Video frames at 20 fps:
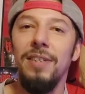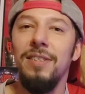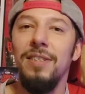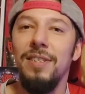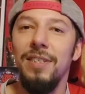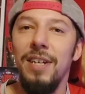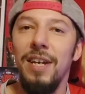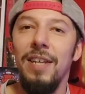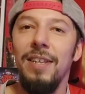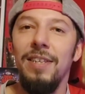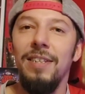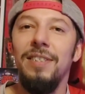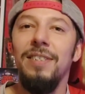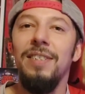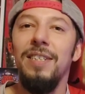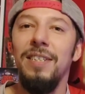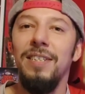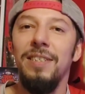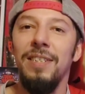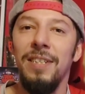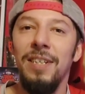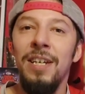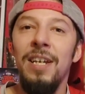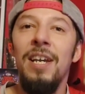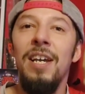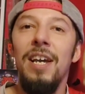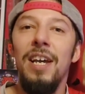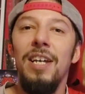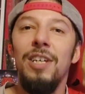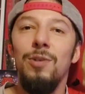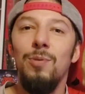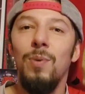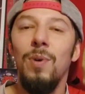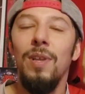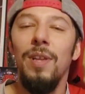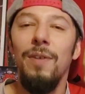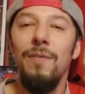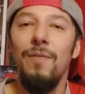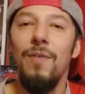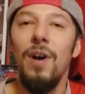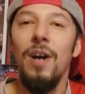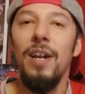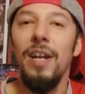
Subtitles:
And yeah, this season is really fun.